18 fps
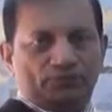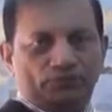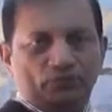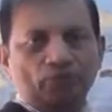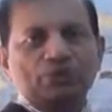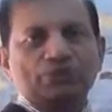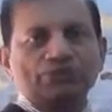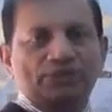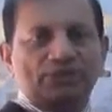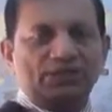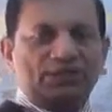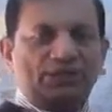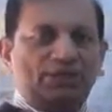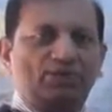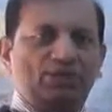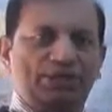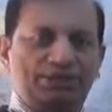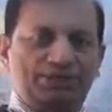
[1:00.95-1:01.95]
rules and
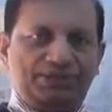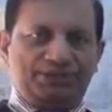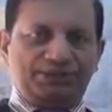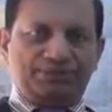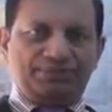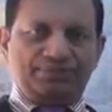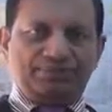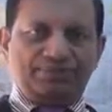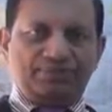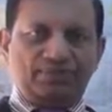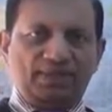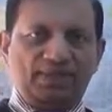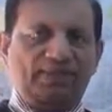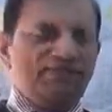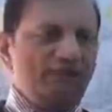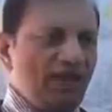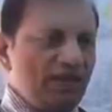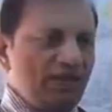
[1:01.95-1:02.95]
regulations.
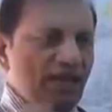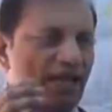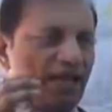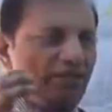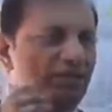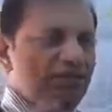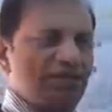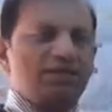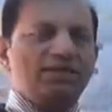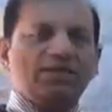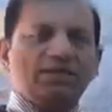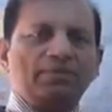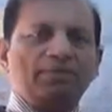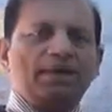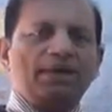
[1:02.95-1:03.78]
In fact, IB standard and